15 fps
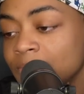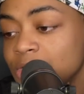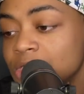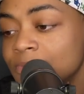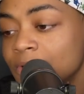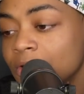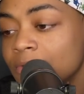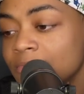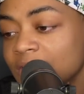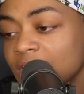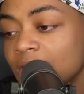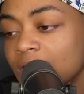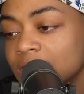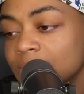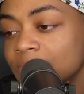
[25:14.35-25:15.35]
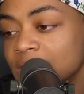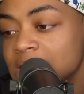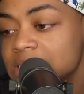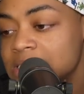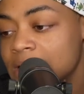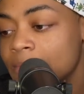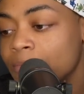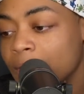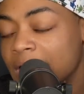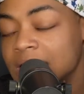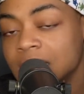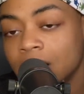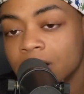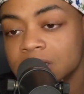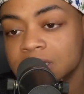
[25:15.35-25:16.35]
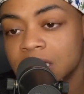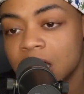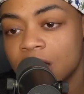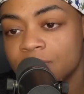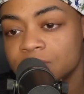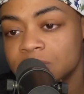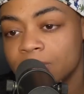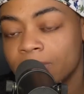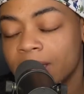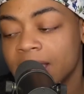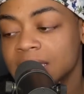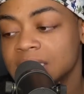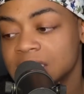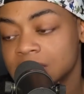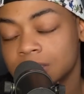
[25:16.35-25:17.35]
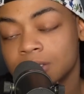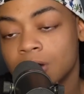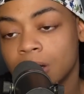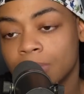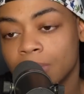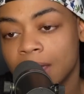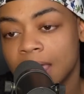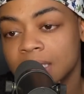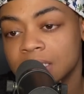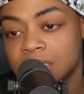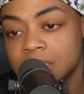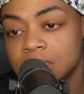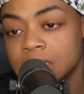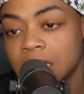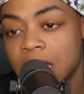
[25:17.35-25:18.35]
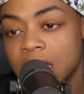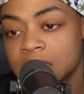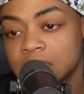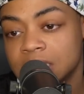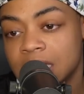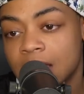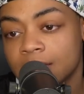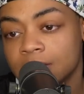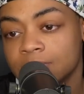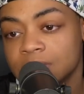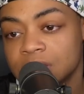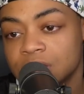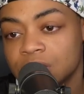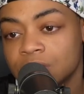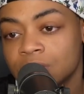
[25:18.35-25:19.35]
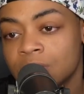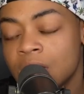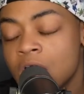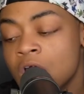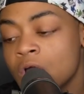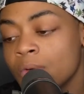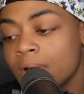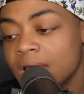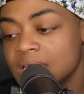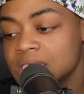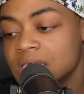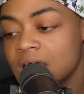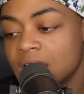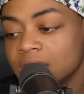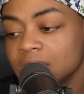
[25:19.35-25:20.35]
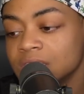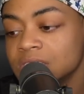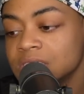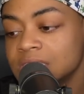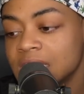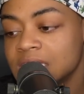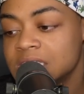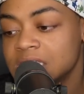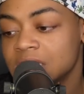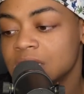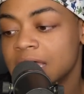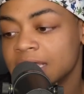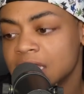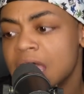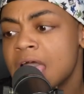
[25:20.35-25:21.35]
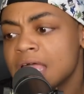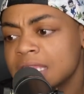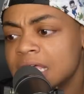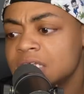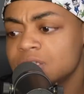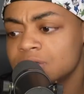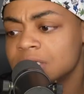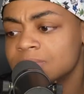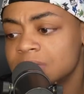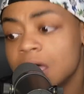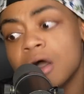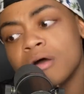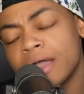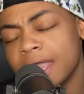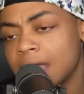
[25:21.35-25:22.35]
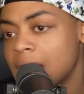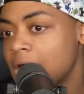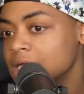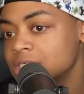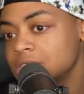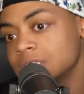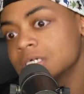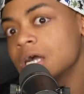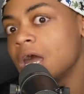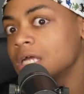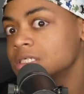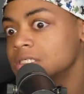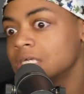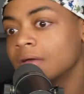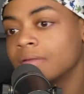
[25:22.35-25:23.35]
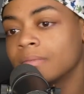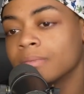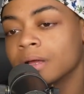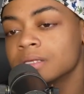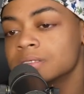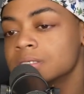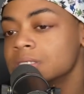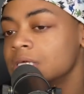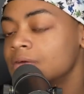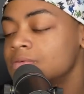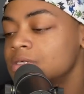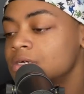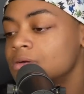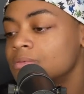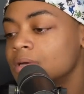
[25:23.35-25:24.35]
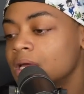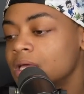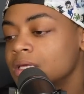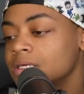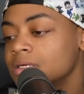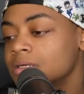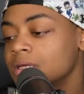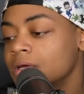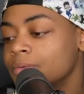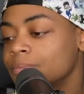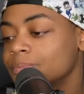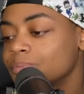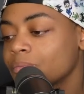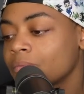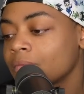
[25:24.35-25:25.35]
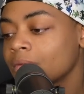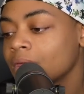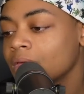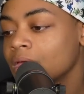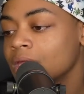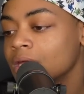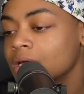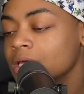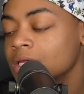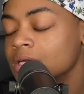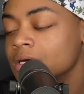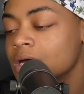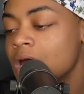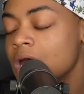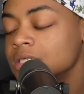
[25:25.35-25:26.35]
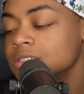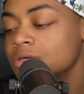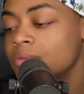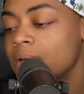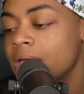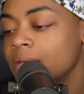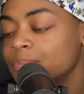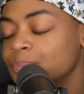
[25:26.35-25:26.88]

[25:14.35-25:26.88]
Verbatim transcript: Jimbo and me are the best at branding ourselves. I'm like, this is our brand. This is the kind of style that we do. Whereas others, they still like they do them. Oh, and Kasha, Kasha definitely brands herself too, but you know, in a, in a Kasha way.